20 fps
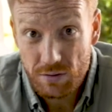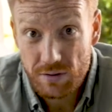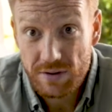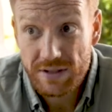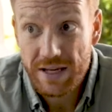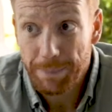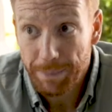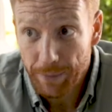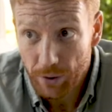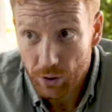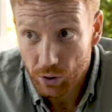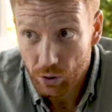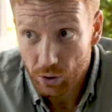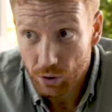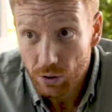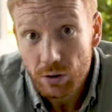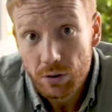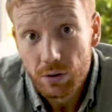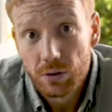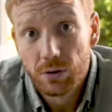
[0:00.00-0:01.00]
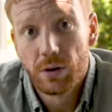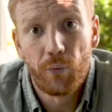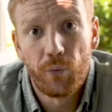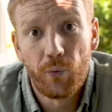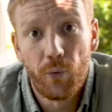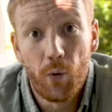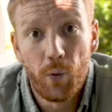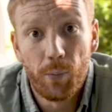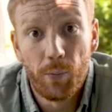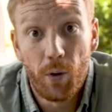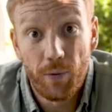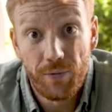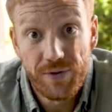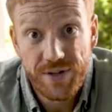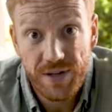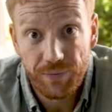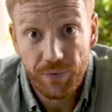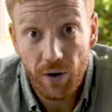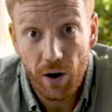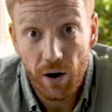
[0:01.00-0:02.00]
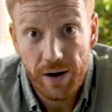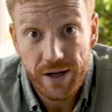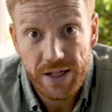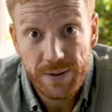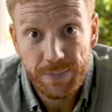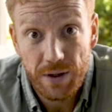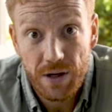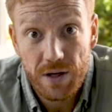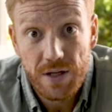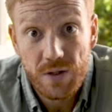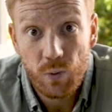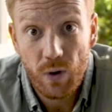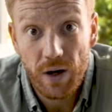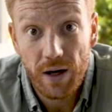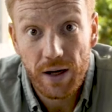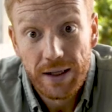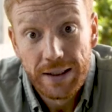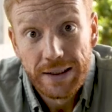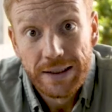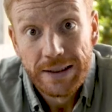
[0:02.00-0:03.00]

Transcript: typical form of safari experience where